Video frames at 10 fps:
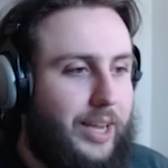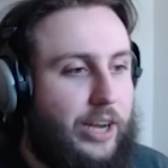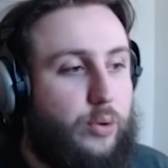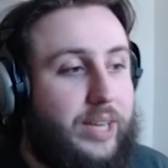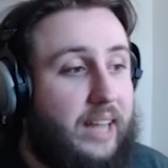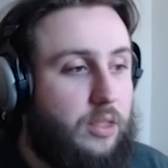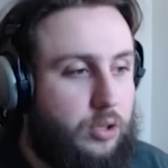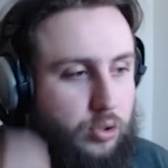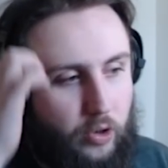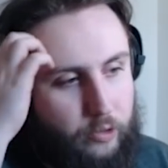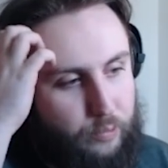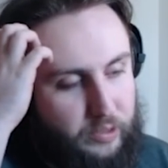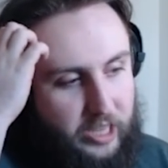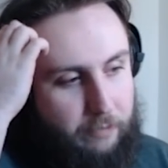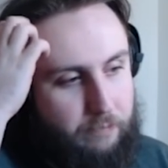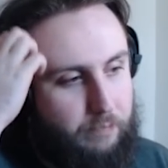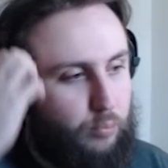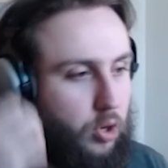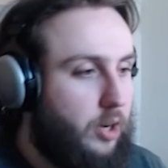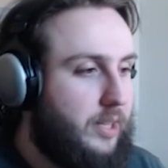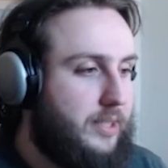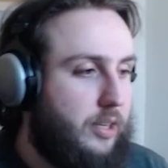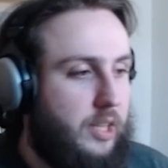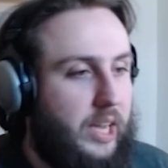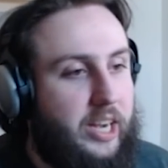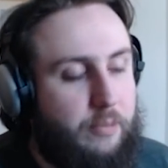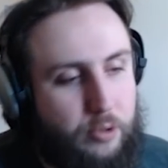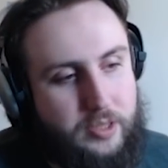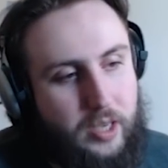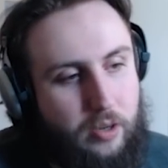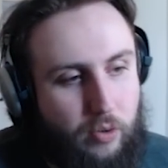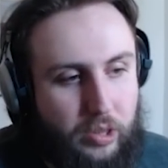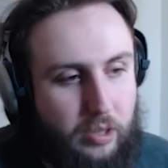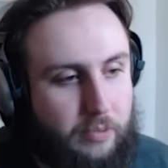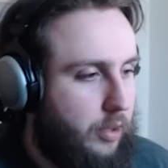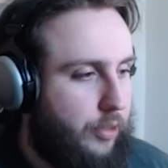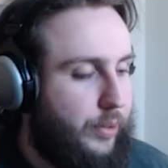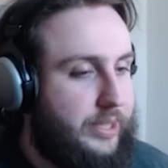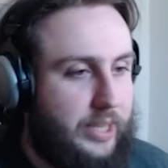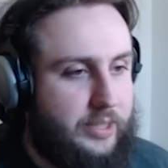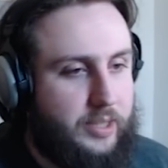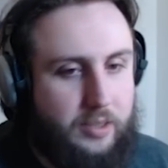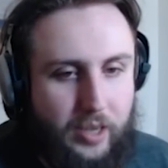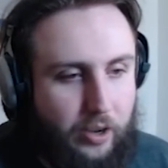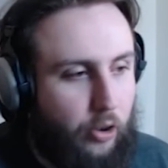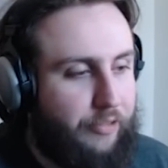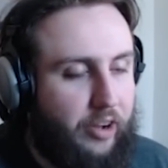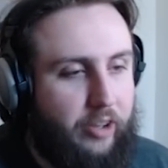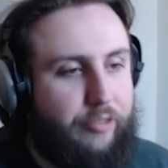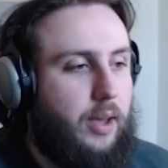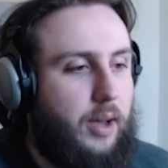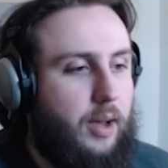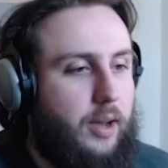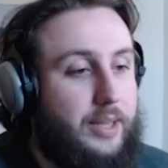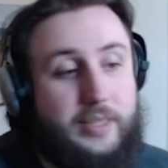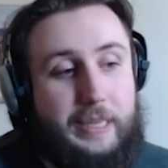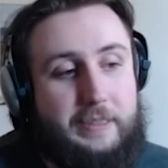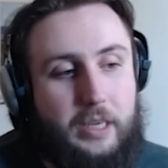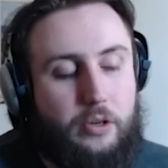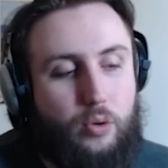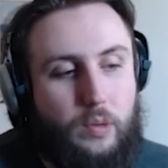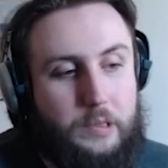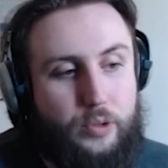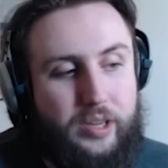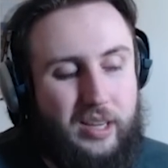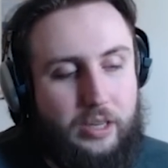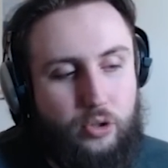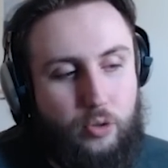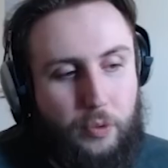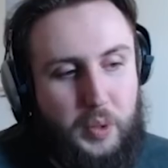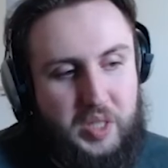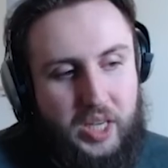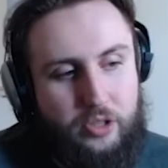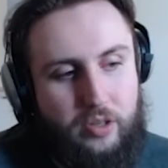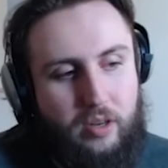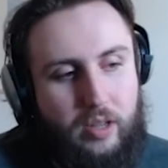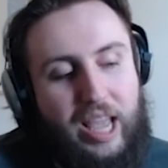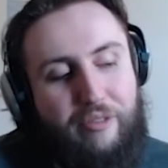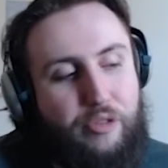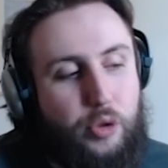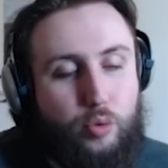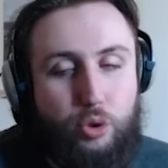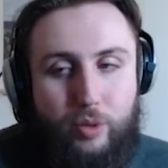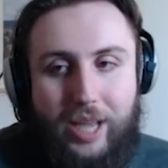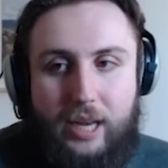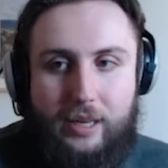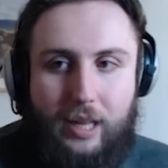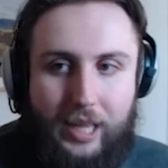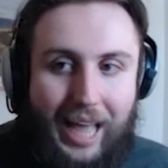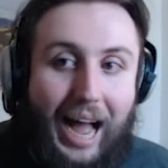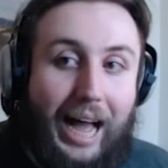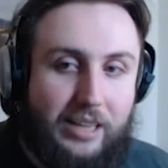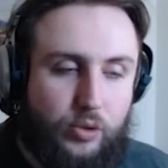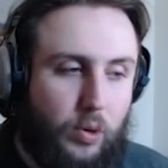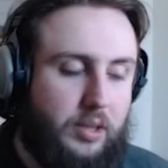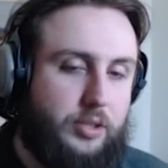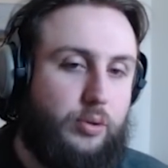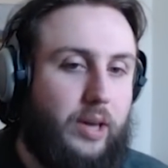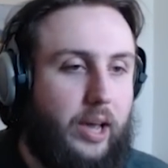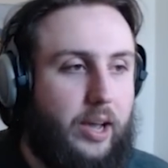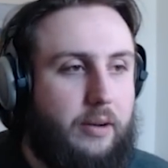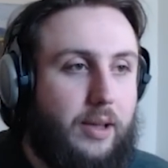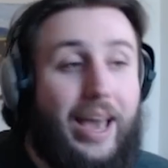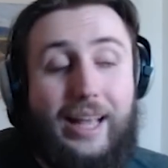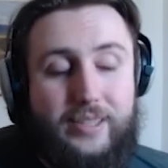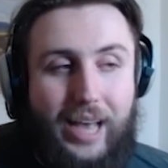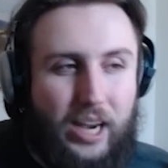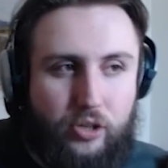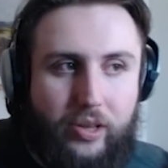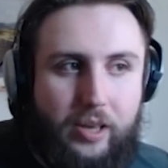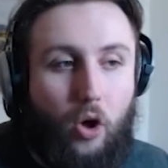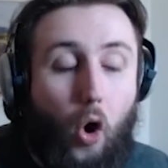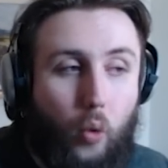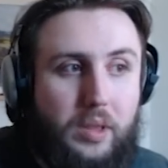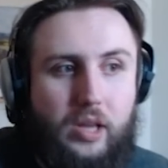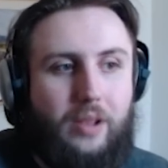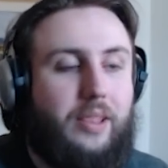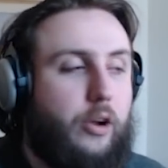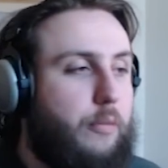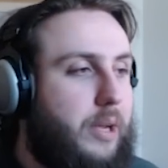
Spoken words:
you get the 200% proc instead of the 80% or the 360 at R5, it's a 10-second cooldown, so you can get 2 per rotation. If you do get it like as well as you can, it's actually only a little bit